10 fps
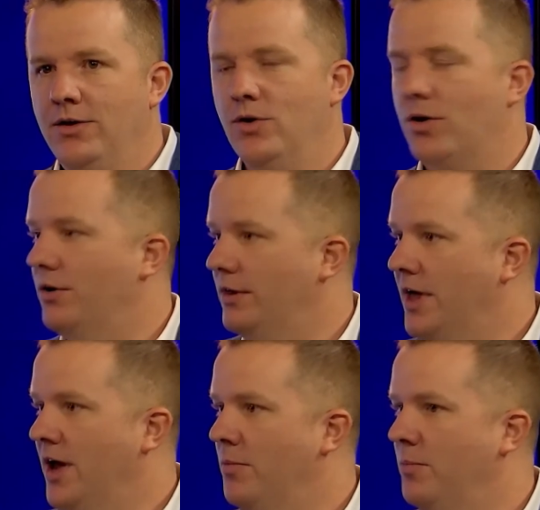not only
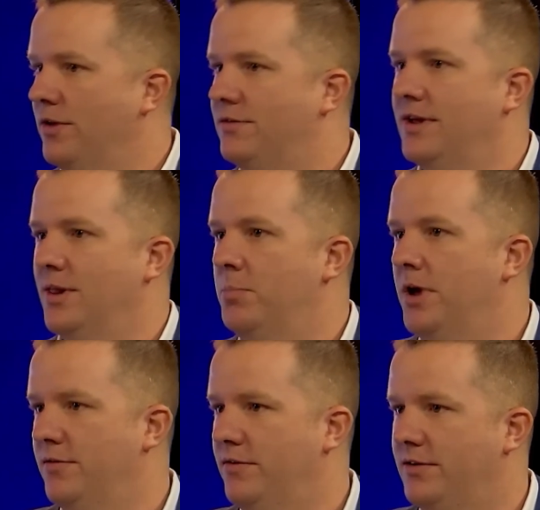that, but see the
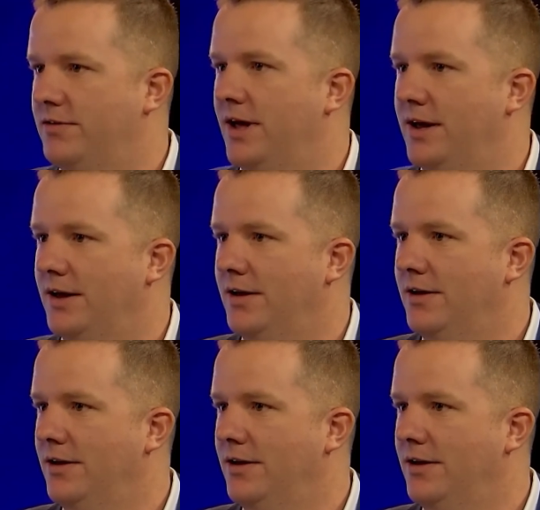benefits they